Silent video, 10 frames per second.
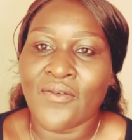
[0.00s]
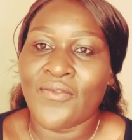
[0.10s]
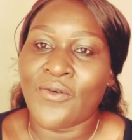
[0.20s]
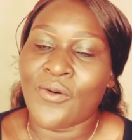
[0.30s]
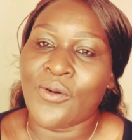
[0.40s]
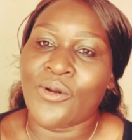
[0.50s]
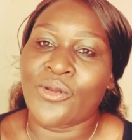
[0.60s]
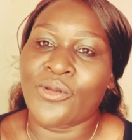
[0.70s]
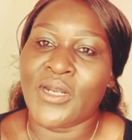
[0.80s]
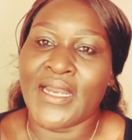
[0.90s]
for
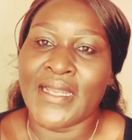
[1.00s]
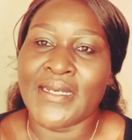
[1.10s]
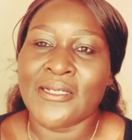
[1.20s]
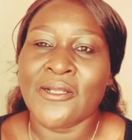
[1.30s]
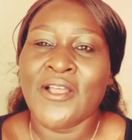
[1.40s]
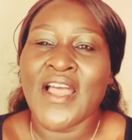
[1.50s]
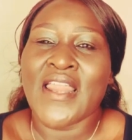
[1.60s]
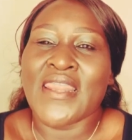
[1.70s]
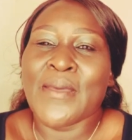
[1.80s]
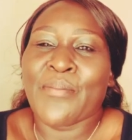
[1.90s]
your land.
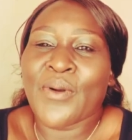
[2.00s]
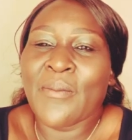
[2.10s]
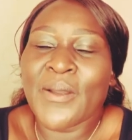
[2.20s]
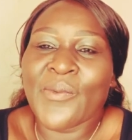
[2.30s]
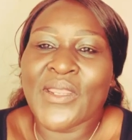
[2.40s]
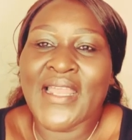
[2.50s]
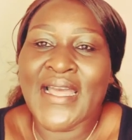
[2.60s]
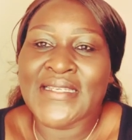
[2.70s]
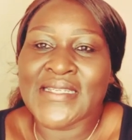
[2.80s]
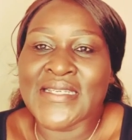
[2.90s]
The problem with
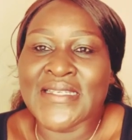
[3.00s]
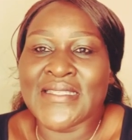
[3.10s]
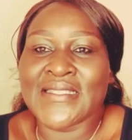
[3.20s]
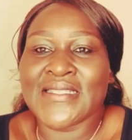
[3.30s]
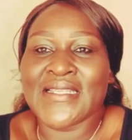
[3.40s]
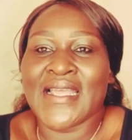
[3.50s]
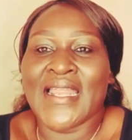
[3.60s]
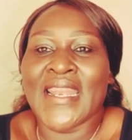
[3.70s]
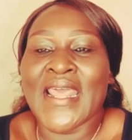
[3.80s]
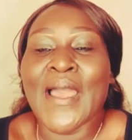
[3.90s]
that is
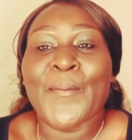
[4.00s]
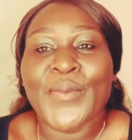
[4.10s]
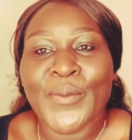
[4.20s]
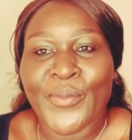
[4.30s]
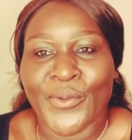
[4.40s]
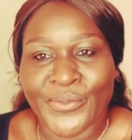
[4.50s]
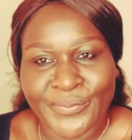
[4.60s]
there are people